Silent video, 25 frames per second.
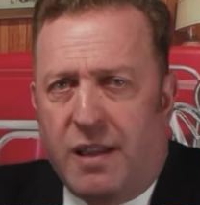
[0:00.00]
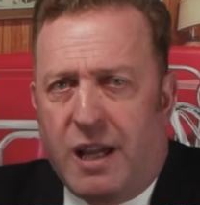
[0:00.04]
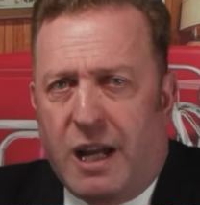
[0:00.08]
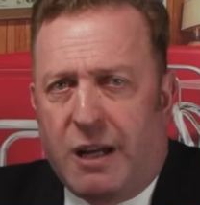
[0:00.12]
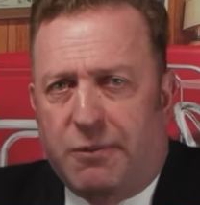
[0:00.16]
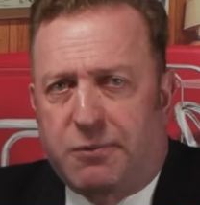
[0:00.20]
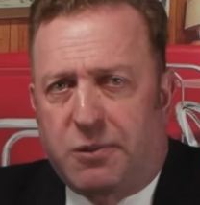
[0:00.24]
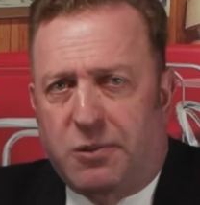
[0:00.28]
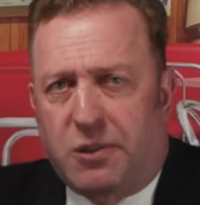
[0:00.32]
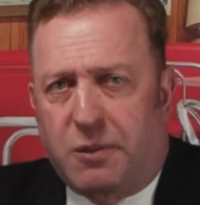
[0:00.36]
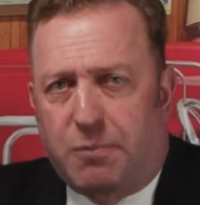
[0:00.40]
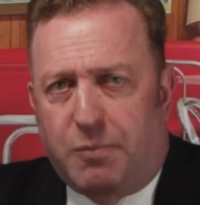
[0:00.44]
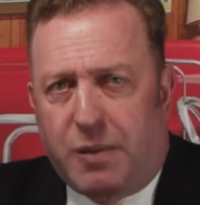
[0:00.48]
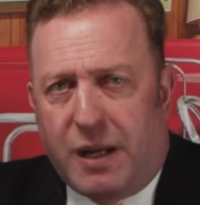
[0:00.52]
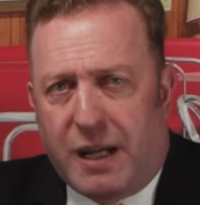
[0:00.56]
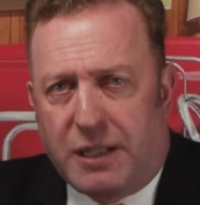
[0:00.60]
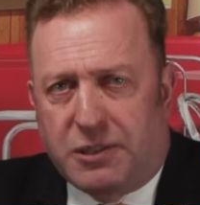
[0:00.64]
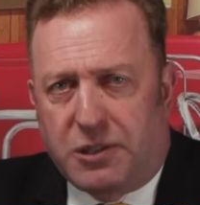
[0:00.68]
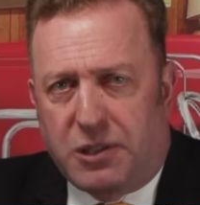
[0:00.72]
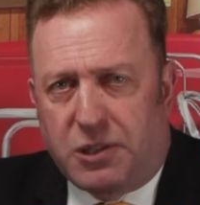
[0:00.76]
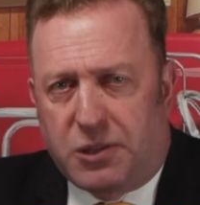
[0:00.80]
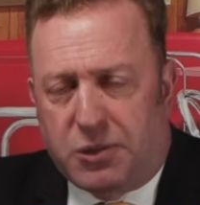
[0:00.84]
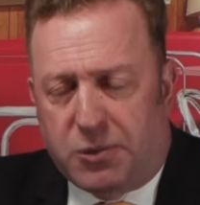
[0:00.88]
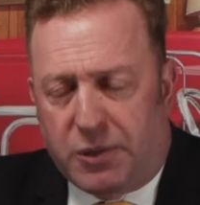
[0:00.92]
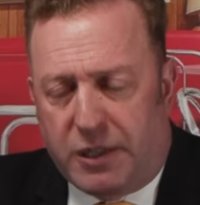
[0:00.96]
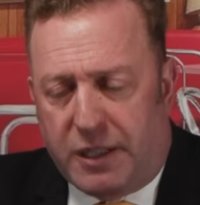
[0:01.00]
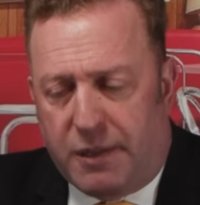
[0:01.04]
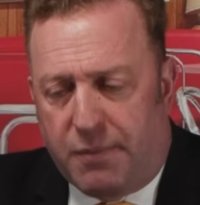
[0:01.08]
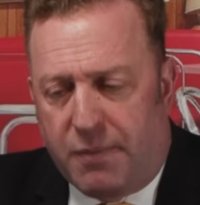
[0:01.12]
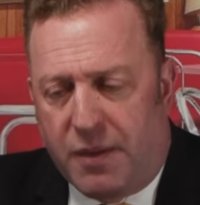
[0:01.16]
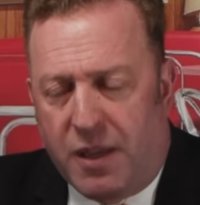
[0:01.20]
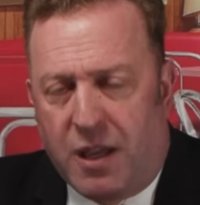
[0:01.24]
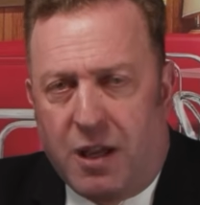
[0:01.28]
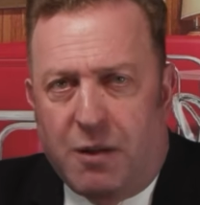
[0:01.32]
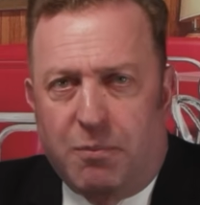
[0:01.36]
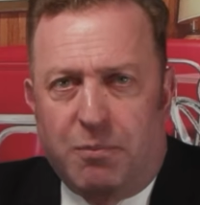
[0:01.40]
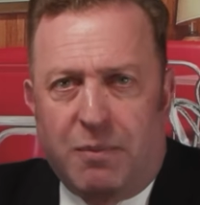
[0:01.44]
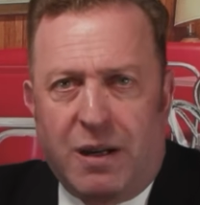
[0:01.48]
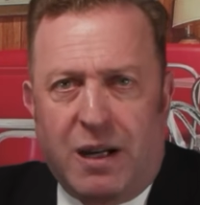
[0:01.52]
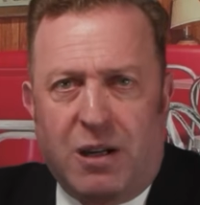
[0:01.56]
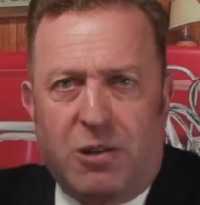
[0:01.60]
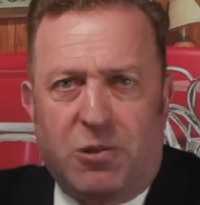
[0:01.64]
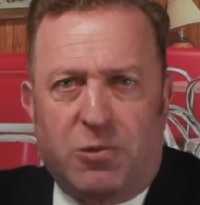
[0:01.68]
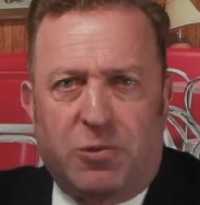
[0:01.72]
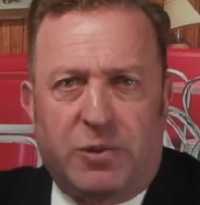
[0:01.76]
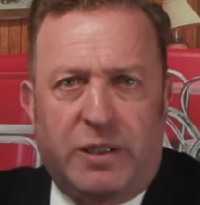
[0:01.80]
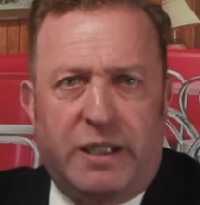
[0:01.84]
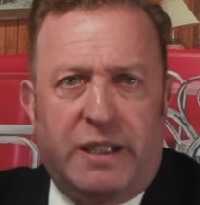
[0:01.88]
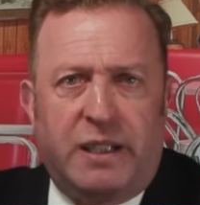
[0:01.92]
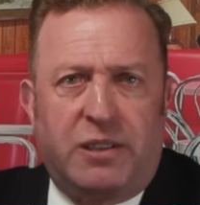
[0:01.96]
After the pageantry,
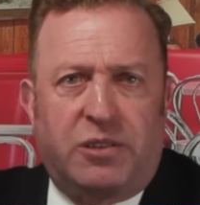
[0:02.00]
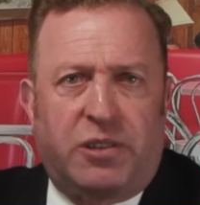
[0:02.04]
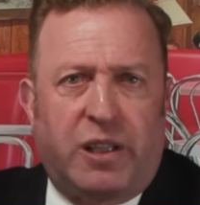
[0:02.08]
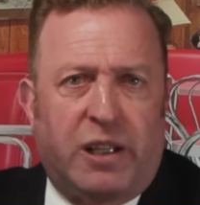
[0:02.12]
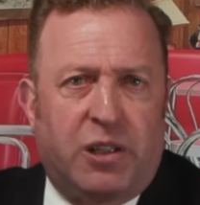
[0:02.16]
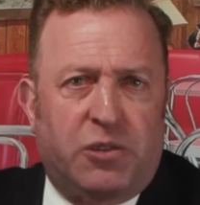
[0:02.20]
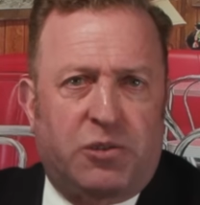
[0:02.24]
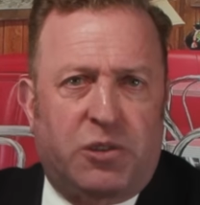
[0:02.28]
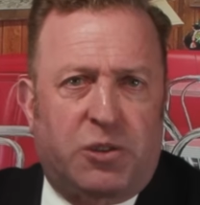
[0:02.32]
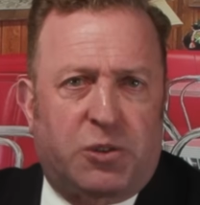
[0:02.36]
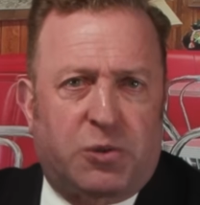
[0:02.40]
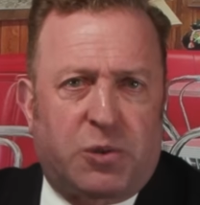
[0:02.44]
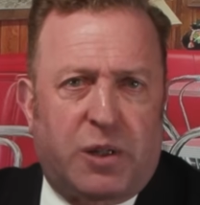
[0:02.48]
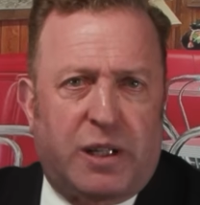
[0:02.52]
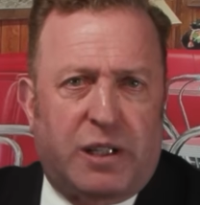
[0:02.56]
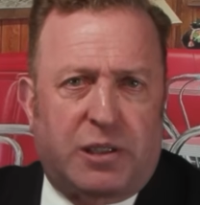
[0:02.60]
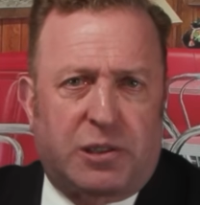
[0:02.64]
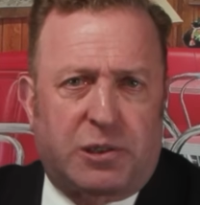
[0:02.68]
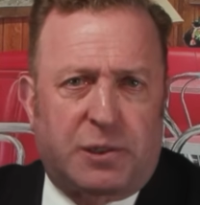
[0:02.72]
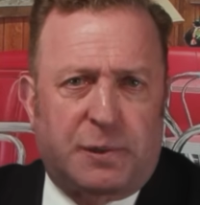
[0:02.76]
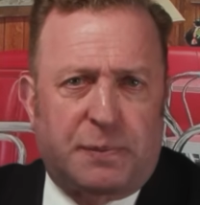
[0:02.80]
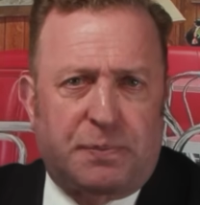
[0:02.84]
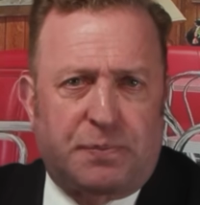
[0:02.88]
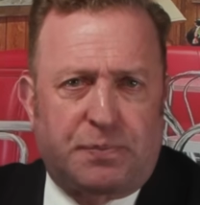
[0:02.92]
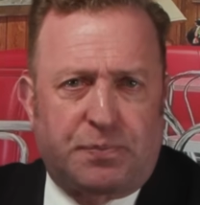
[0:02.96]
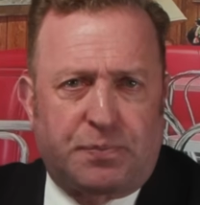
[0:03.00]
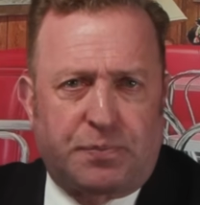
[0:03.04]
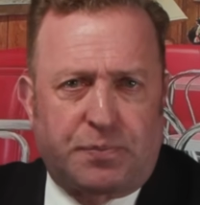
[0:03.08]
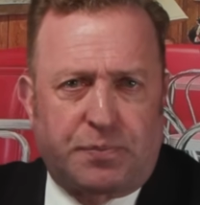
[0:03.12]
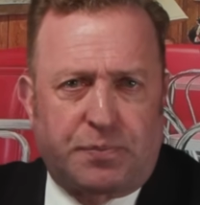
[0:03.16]
Mao reads his address.